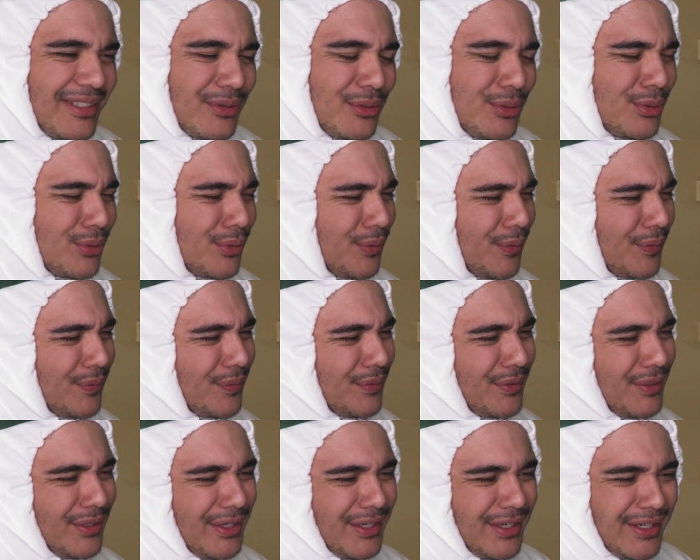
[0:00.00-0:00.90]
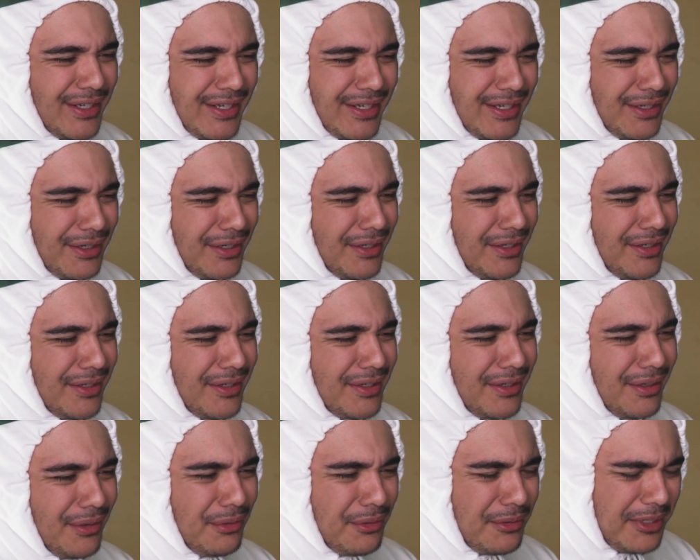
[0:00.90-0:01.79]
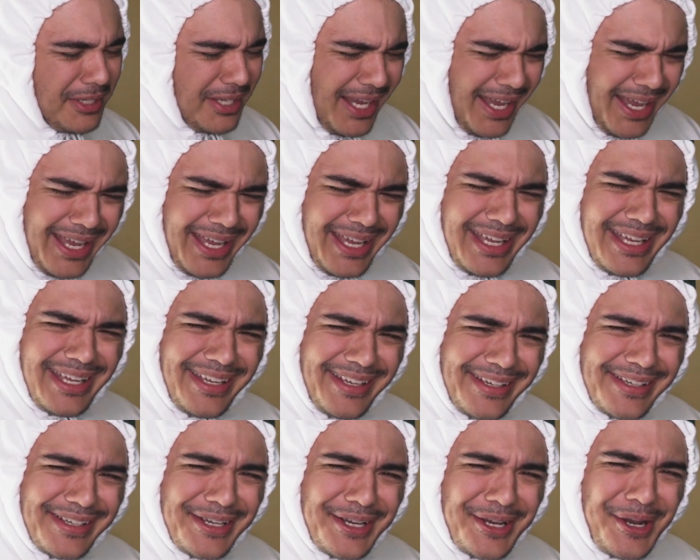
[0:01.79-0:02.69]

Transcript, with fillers: Oof. Okay.